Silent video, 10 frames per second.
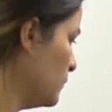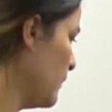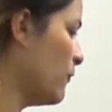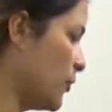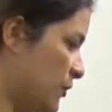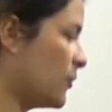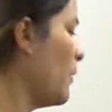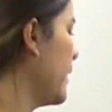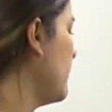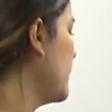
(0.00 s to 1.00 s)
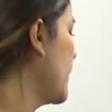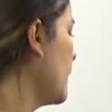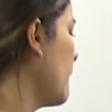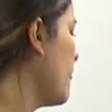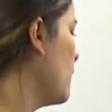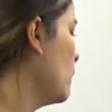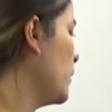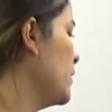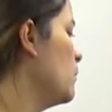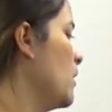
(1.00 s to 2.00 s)
before you throw it up here,
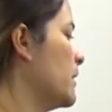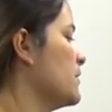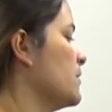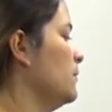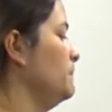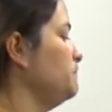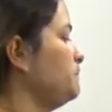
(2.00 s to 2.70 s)
what you want to do